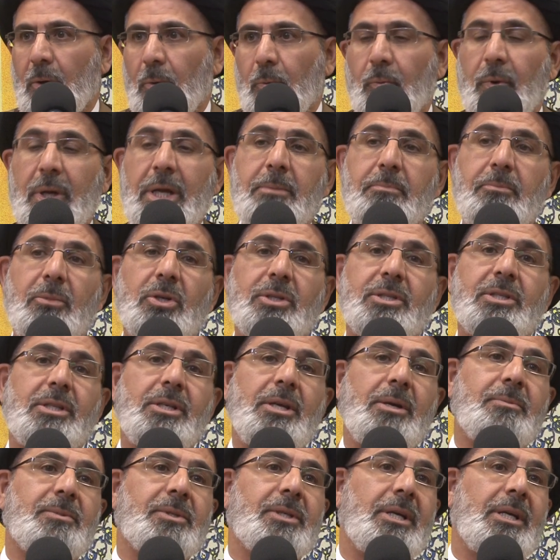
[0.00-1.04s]
We
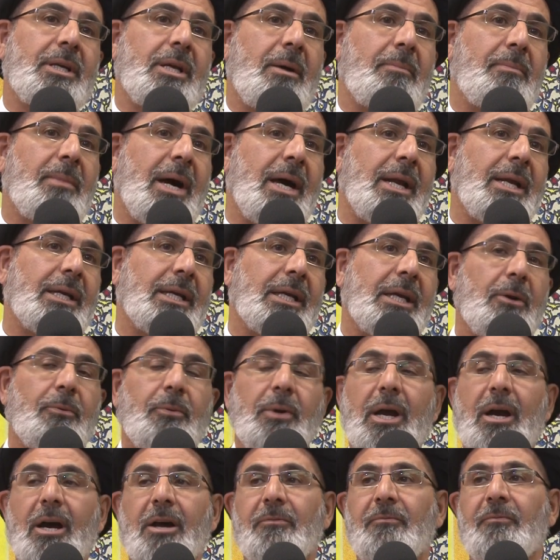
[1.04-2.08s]
Muslims in America,
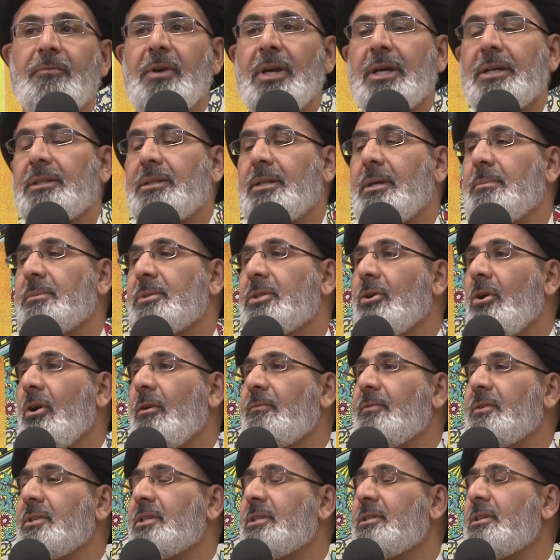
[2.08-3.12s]
we are victims
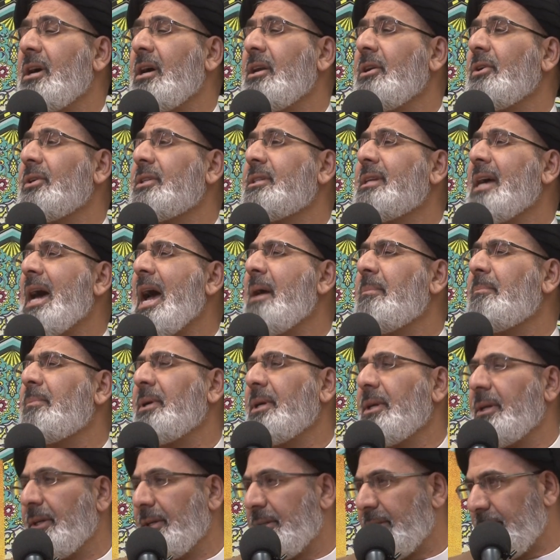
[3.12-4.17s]
of
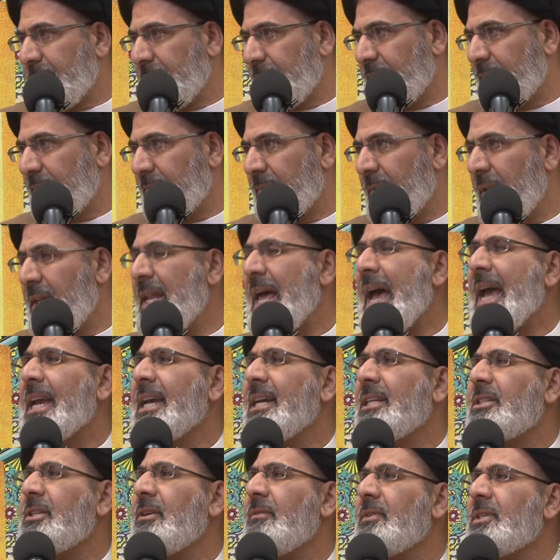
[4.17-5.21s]
stereotyping,
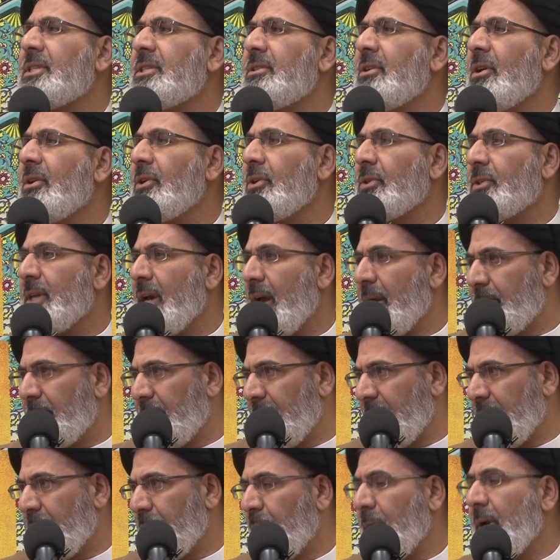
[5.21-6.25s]
negative
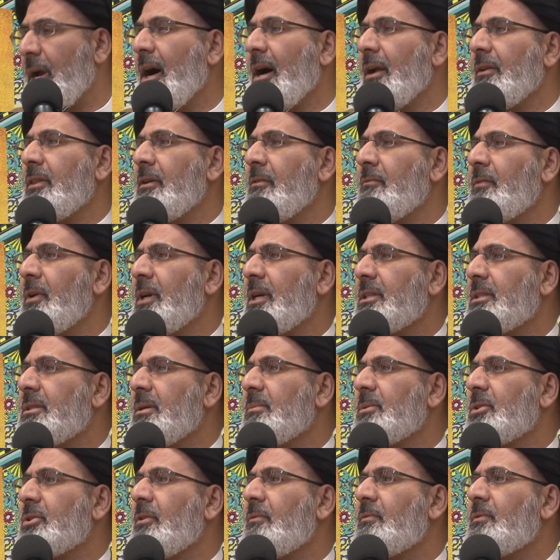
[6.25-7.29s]
stereotyping. We are the
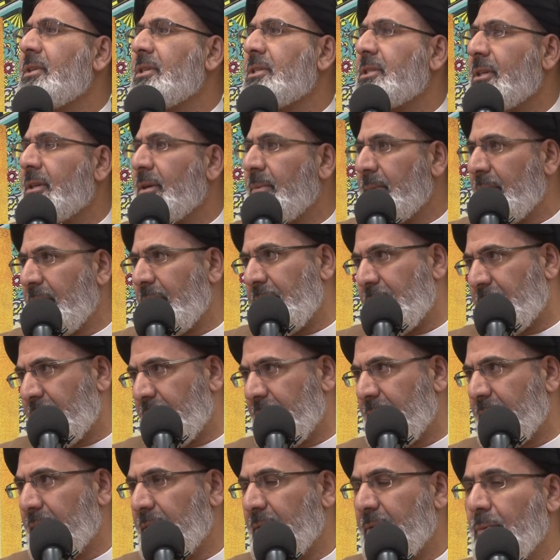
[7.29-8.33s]
victims of
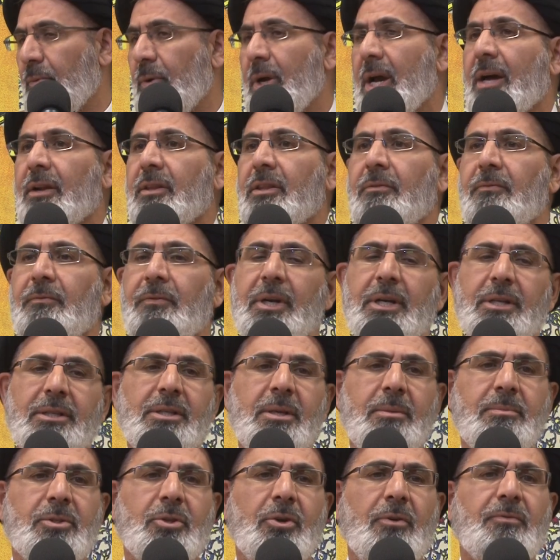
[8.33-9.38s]
discrimination. We are the
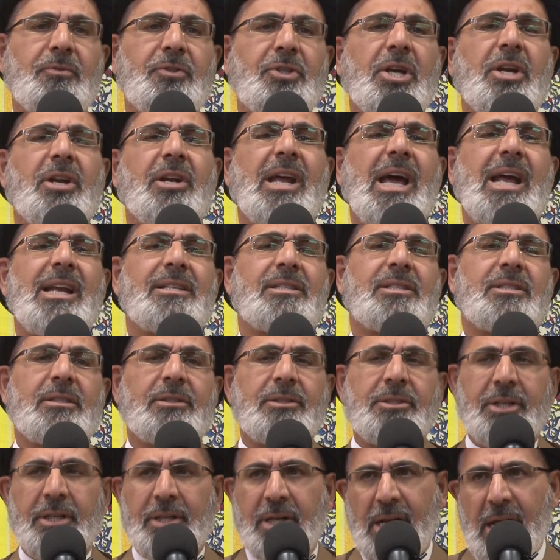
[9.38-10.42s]
victims of general,
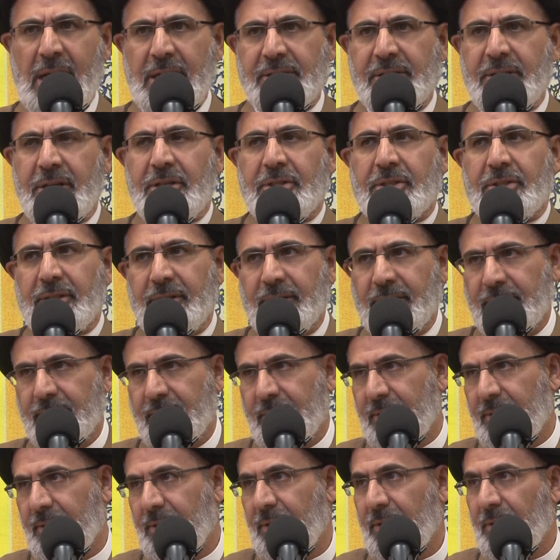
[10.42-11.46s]
generalization.
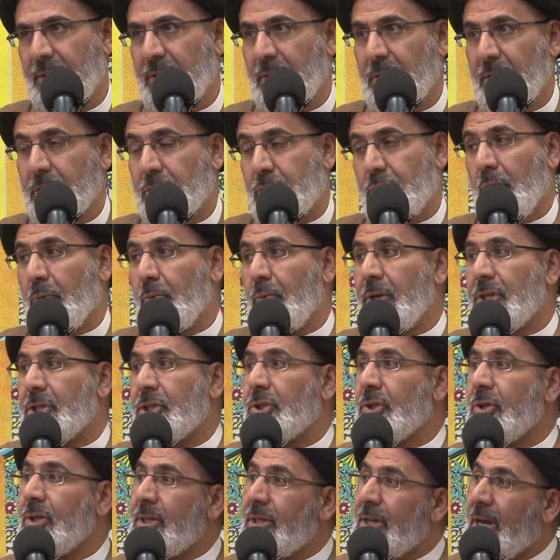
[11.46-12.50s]
So we
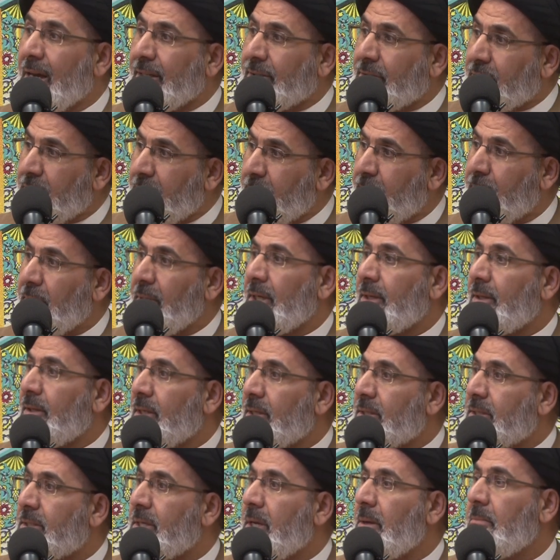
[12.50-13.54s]
should not repeat
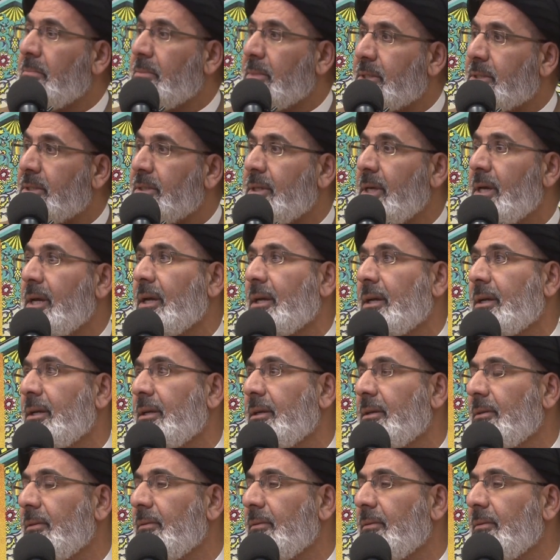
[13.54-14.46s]
the same mistake.